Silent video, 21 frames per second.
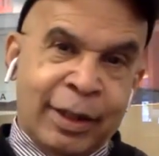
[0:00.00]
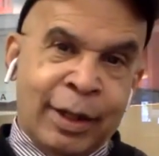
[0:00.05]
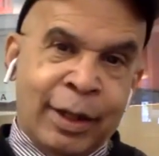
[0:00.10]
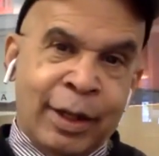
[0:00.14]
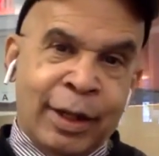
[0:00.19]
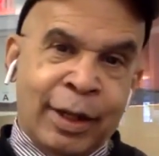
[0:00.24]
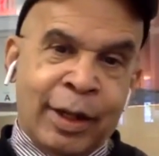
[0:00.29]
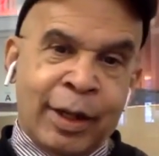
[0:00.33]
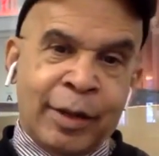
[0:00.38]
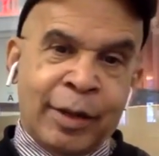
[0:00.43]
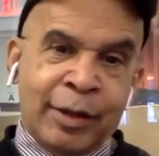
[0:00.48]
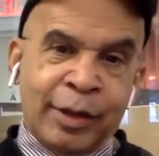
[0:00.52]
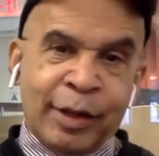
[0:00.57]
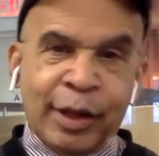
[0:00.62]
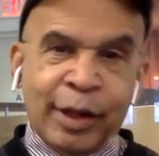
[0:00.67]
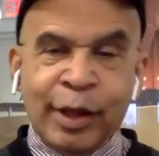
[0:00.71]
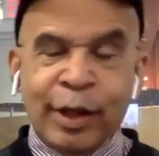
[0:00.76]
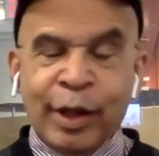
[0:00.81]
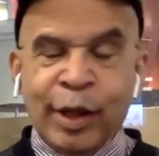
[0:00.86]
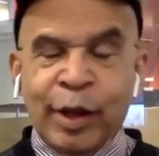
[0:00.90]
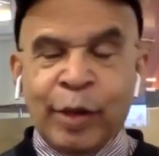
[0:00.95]

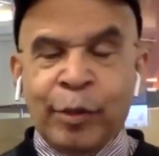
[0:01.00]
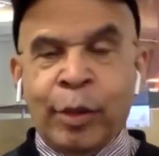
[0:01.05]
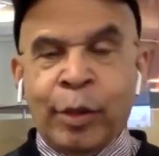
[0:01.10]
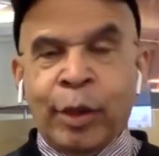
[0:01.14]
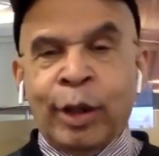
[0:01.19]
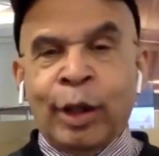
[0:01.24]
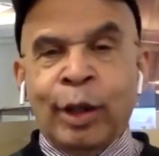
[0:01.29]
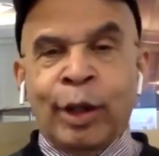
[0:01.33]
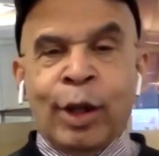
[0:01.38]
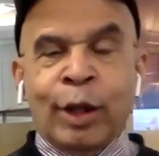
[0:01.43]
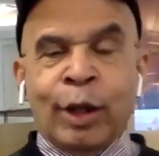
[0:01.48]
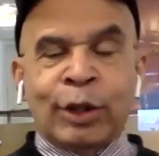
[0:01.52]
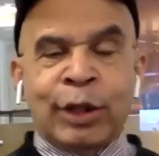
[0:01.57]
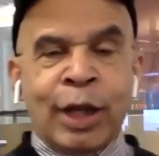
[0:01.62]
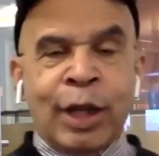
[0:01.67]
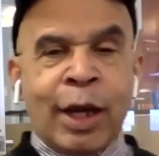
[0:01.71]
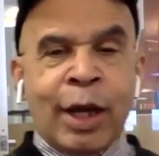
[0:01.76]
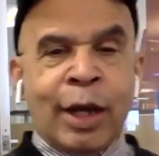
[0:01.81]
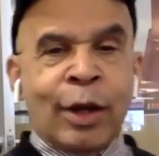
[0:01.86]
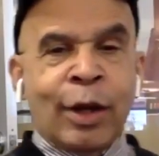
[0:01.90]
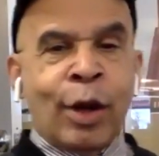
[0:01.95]
But it
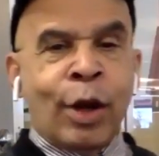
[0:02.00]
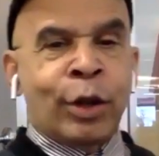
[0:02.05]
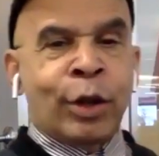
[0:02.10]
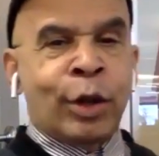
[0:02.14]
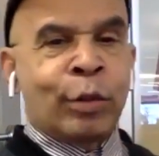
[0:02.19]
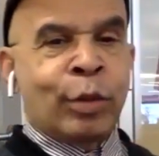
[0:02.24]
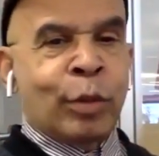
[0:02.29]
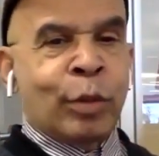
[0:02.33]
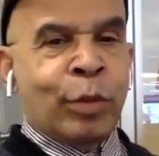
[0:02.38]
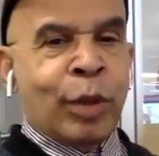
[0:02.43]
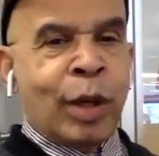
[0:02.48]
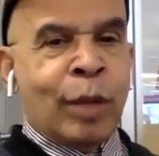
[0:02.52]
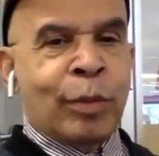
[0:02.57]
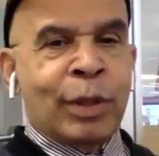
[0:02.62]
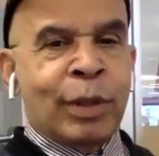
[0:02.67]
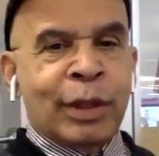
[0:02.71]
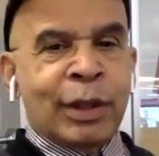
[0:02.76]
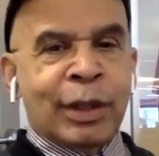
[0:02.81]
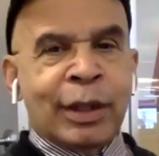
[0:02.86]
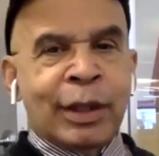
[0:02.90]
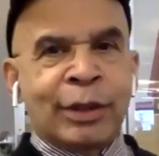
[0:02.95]
looks like all the
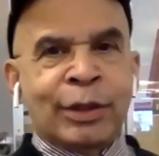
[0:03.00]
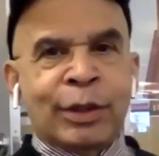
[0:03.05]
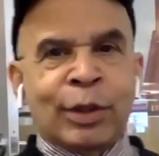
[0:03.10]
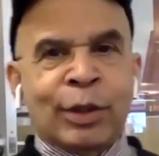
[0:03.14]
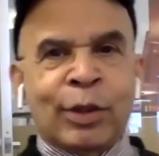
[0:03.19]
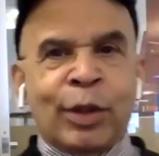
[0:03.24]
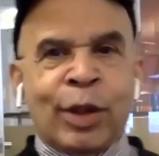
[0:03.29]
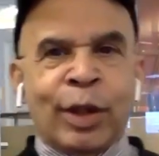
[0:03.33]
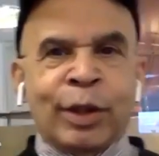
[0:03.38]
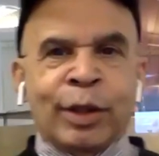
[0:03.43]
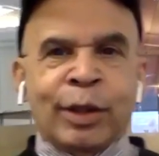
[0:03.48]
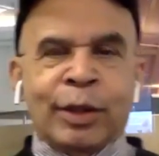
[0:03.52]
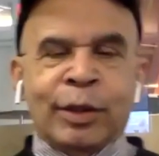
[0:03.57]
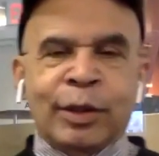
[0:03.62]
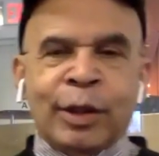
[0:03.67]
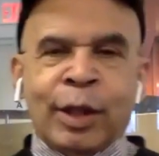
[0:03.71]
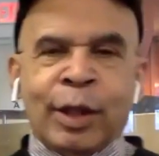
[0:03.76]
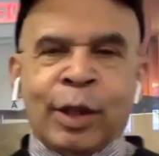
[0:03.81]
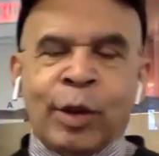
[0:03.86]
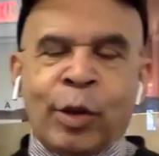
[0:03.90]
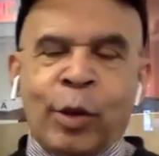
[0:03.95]
Republicans are going
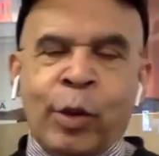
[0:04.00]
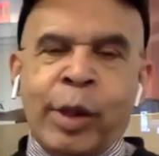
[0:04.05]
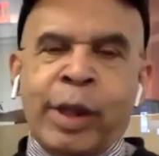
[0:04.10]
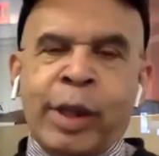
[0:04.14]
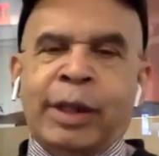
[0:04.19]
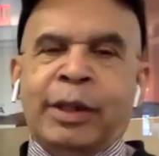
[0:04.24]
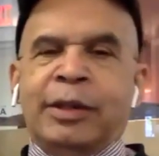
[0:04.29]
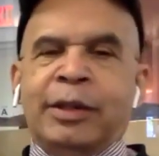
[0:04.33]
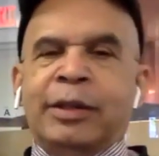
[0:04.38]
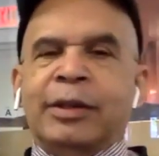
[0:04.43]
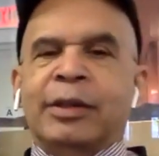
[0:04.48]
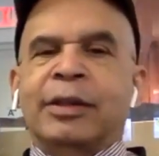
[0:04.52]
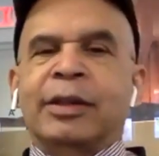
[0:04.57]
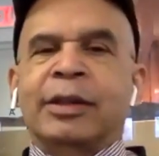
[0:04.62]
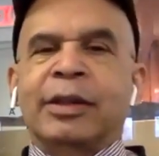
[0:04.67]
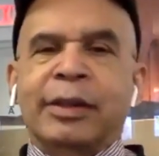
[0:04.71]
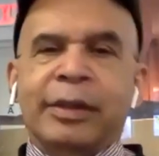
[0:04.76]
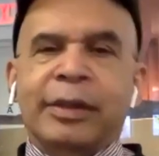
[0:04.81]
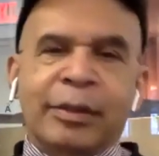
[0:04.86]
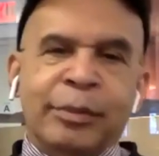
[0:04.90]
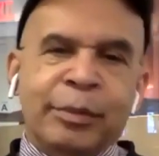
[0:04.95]
to acquit
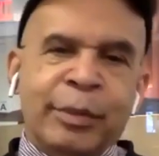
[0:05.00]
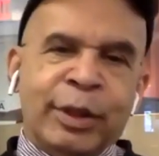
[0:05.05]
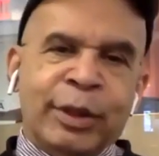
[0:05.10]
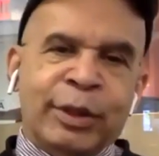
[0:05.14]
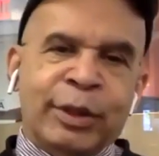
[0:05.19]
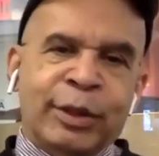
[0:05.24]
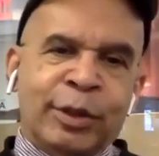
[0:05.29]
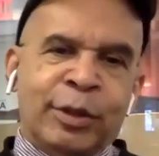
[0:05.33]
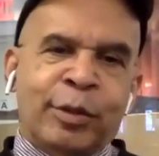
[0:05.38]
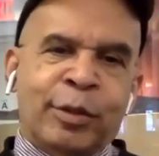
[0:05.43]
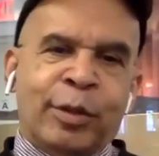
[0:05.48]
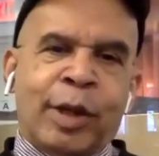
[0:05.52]
Mr.